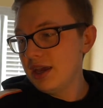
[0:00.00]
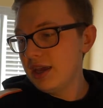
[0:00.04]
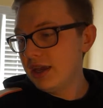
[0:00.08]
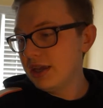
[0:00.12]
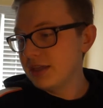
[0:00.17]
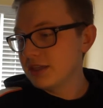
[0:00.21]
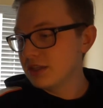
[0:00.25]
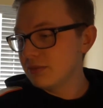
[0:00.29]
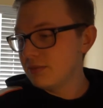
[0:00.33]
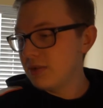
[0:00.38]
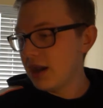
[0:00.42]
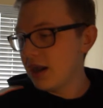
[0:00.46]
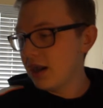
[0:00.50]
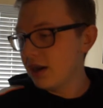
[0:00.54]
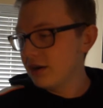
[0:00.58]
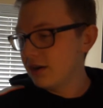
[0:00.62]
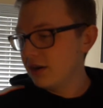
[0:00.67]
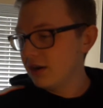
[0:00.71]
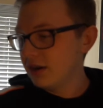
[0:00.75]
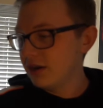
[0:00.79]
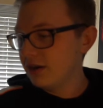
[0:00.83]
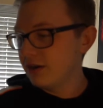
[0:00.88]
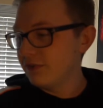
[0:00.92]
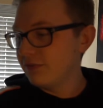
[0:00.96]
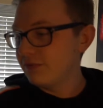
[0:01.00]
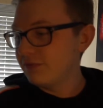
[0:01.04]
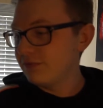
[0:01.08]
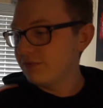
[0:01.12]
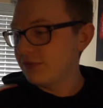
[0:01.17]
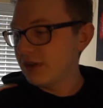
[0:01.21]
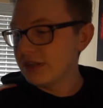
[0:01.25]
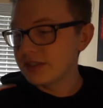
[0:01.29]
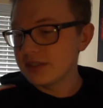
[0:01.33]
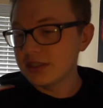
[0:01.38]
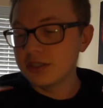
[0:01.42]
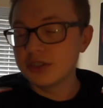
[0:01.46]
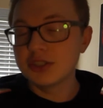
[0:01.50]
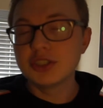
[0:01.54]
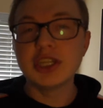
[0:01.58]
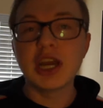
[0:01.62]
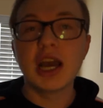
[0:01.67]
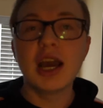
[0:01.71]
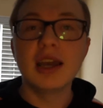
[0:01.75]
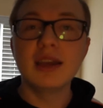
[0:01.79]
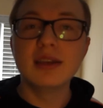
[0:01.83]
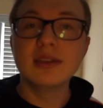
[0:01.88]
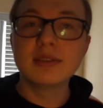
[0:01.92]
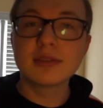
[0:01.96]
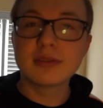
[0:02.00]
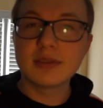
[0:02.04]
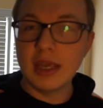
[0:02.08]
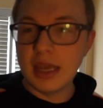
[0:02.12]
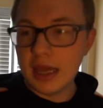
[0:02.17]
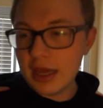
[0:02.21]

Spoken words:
It's about facing your giants,